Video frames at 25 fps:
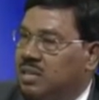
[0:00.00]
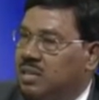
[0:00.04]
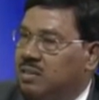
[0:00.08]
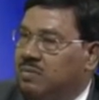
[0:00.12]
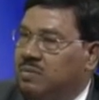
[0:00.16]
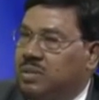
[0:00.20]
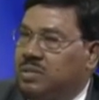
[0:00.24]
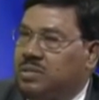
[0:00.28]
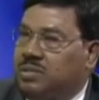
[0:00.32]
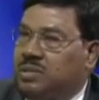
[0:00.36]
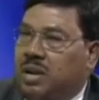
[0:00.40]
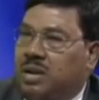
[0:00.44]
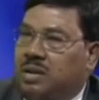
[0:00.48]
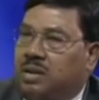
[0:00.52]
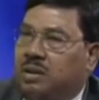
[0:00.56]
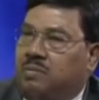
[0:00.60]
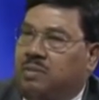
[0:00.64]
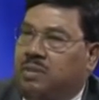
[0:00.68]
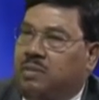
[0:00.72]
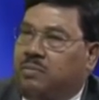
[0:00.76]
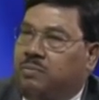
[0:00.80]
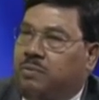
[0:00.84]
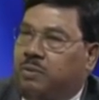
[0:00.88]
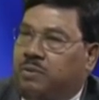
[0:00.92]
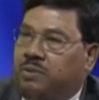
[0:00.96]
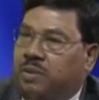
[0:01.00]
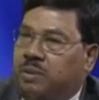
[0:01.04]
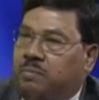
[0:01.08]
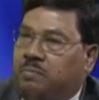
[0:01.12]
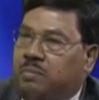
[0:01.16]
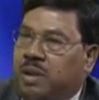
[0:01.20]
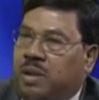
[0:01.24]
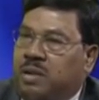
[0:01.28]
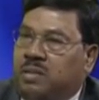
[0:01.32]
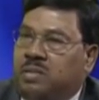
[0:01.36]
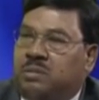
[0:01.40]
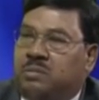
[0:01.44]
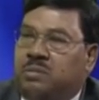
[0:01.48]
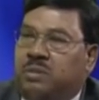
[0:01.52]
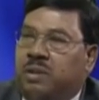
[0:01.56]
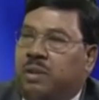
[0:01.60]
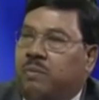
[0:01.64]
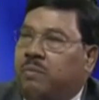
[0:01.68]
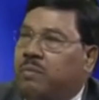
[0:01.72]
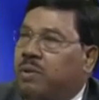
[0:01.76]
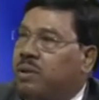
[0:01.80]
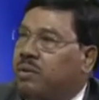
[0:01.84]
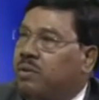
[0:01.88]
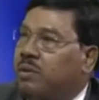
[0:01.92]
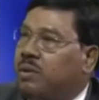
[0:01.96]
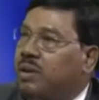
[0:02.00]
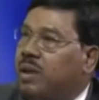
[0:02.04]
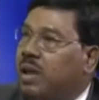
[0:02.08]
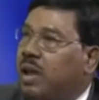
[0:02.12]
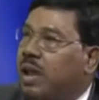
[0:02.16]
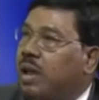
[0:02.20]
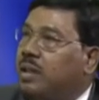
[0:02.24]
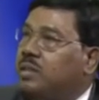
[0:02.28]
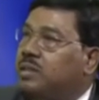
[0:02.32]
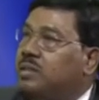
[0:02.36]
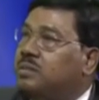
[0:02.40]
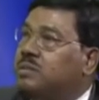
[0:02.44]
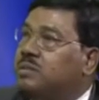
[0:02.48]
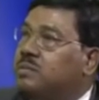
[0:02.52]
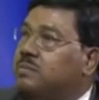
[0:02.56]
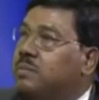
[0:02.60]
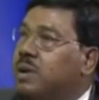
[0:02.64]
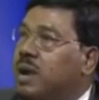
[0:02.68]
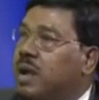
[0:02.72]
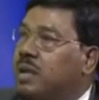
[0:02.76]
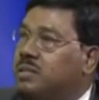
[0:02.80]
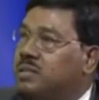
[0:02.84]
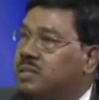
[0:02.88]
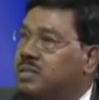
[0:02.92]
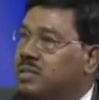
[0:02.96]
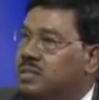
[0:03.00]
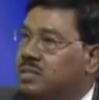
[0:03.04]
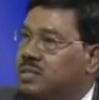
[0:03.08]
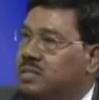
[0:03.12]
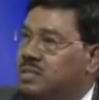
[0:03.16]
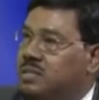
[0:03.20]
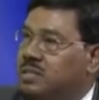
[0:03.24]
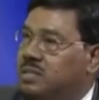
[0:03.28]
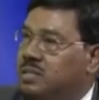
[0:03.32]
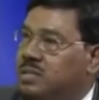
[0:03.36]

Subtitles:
We started with 14 branches. Today we have got 82 branches.